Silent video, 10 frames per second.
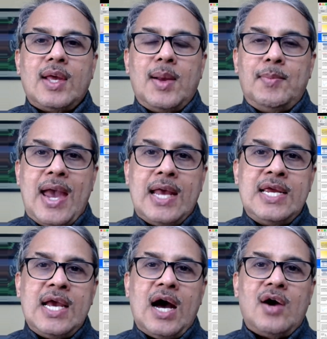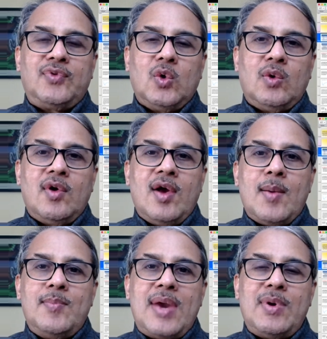Many of you
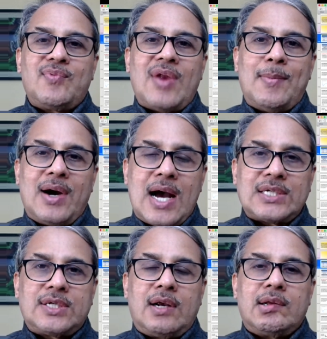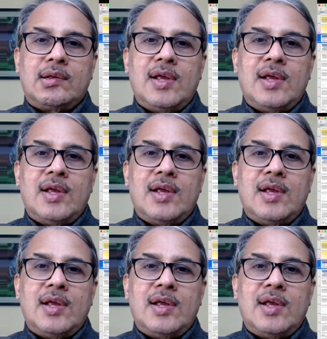may be flabbergasted.